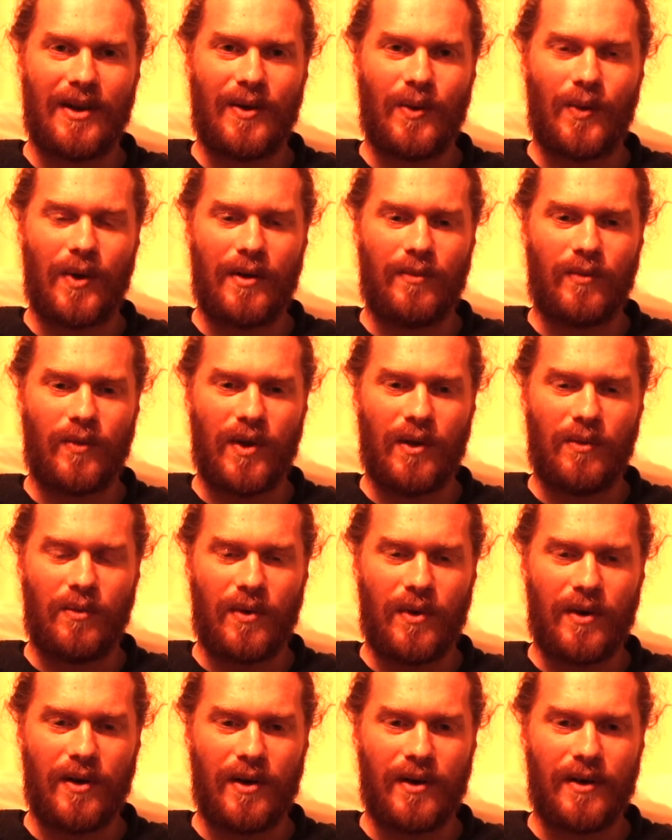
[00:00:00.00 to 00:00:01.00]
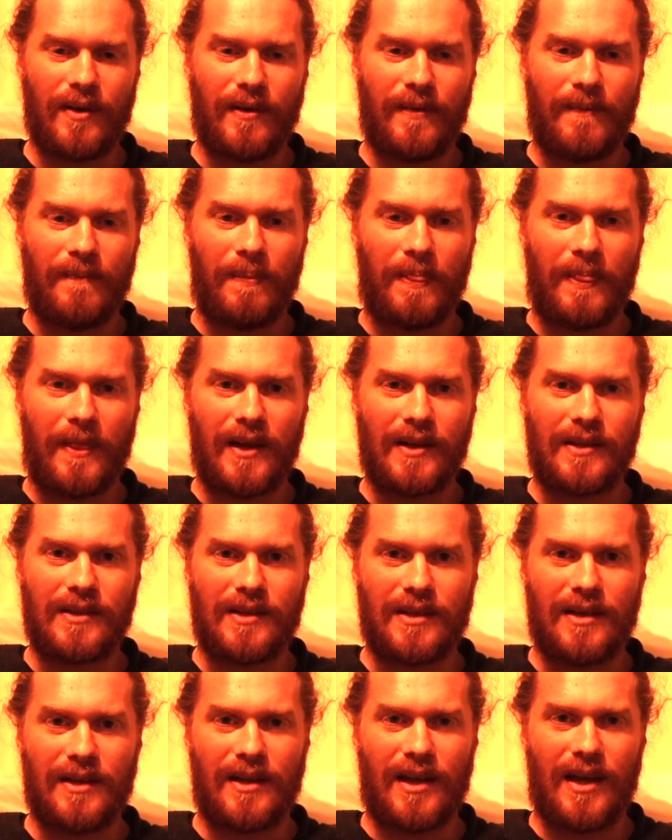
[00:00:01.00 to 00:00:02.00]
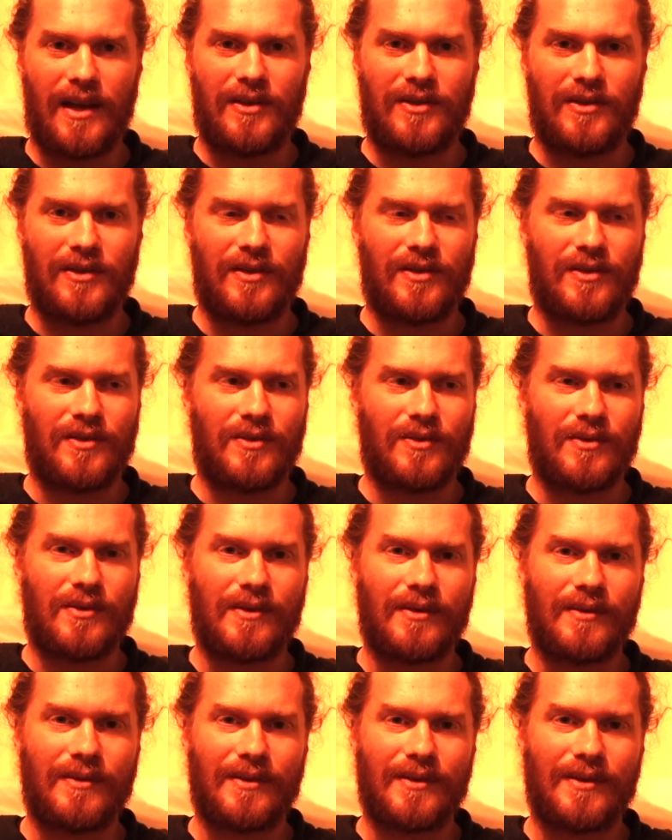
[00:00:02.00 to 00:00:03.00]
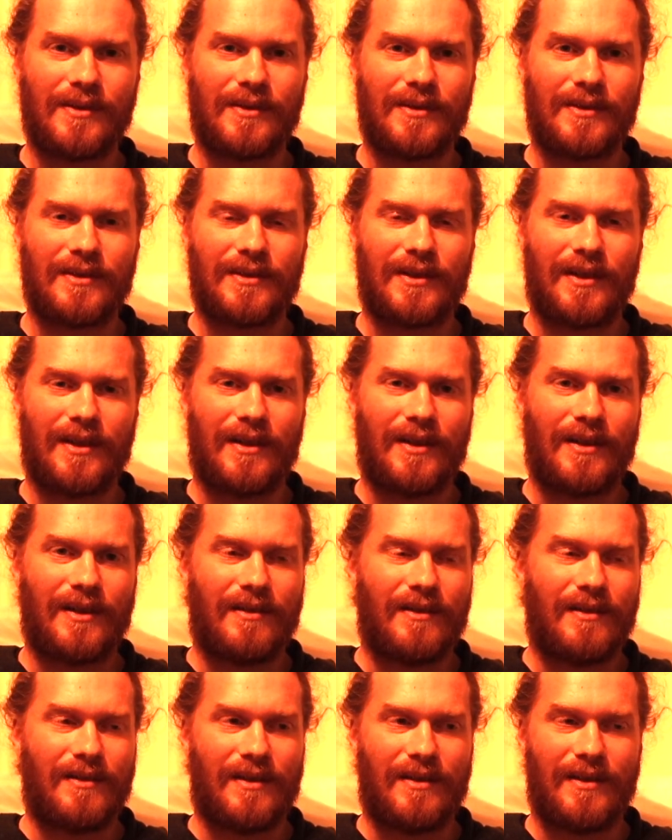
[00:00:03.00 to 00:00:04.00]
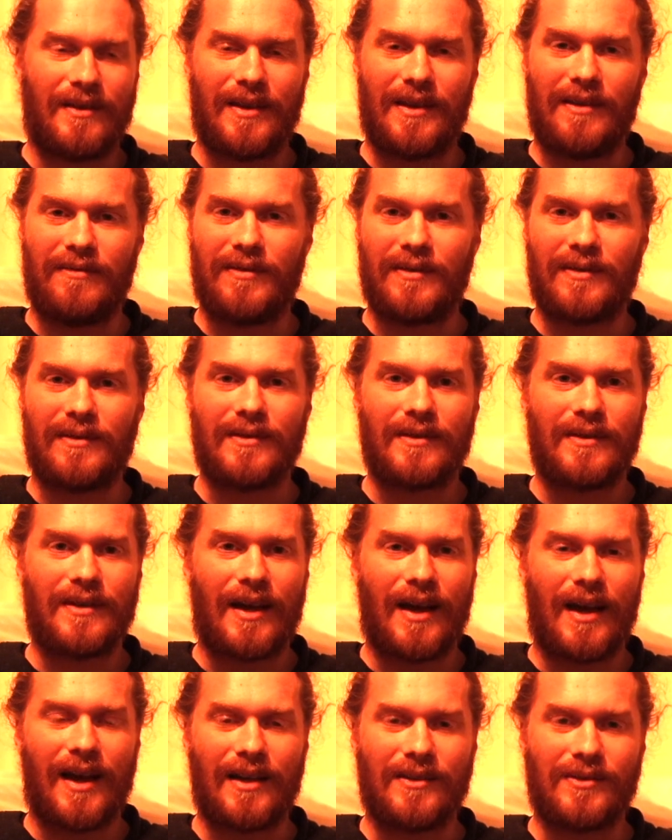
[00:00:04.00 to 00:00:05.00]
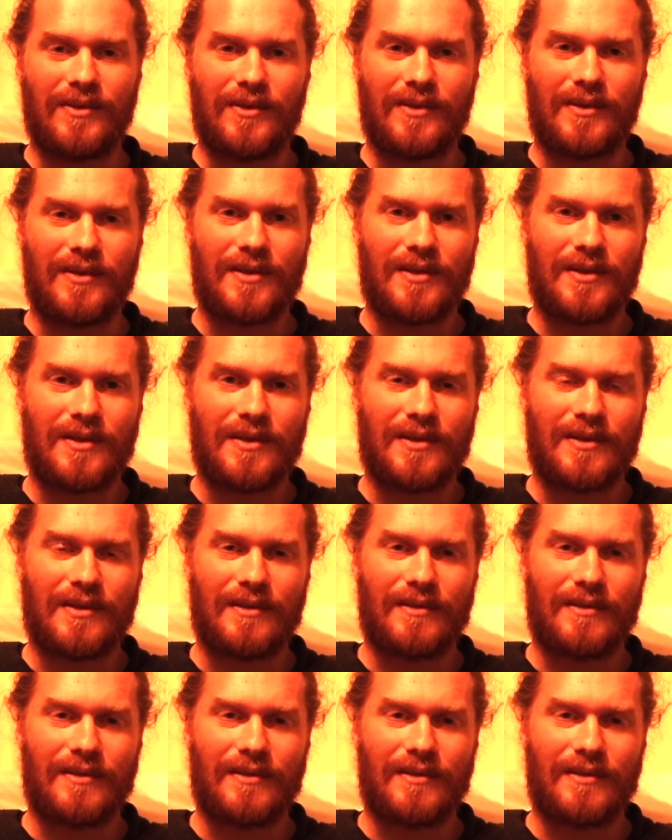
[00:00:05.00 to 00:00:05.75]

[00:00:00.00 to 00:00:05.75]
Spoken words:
when we were teenagers or even adults,